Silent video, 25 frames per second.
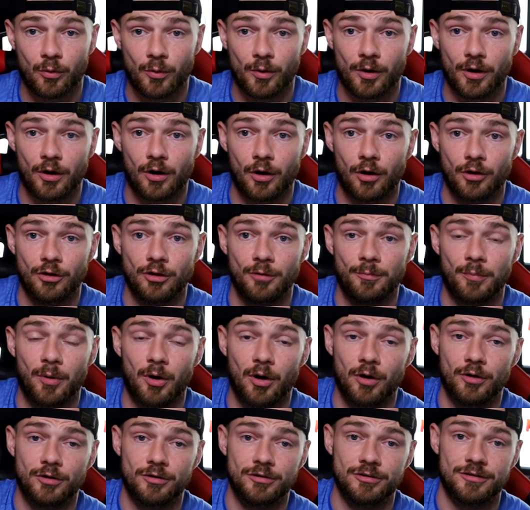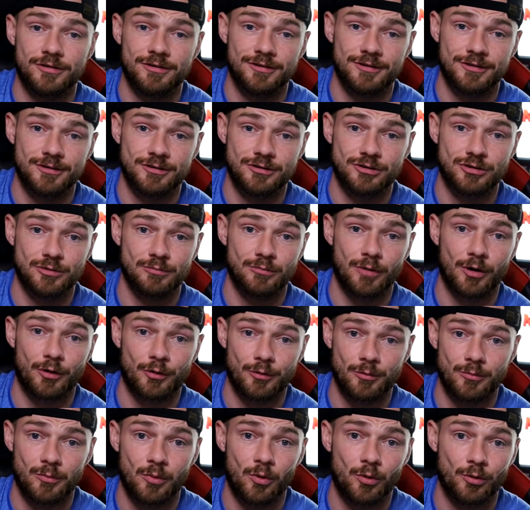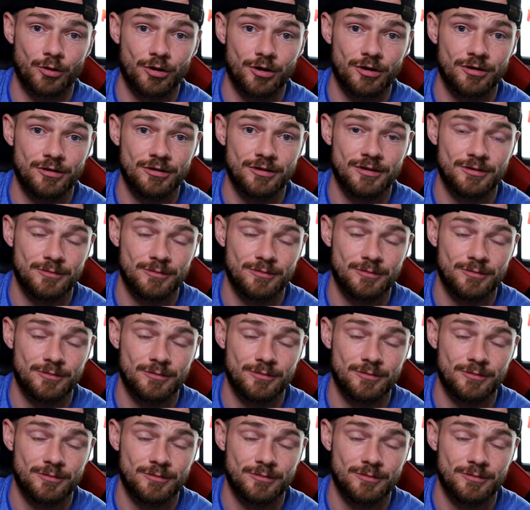work on the pond tomorrow morning,